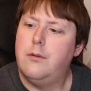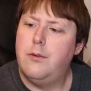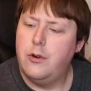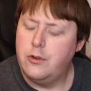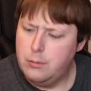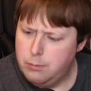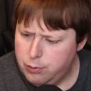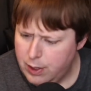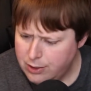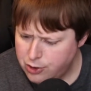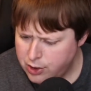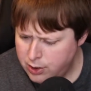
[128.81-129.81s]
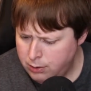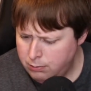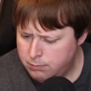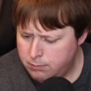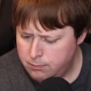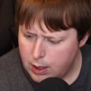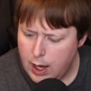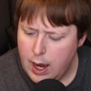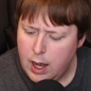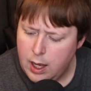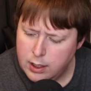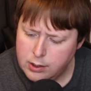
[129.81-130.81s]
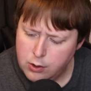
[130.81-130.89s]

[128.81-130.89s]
First impression? Uh,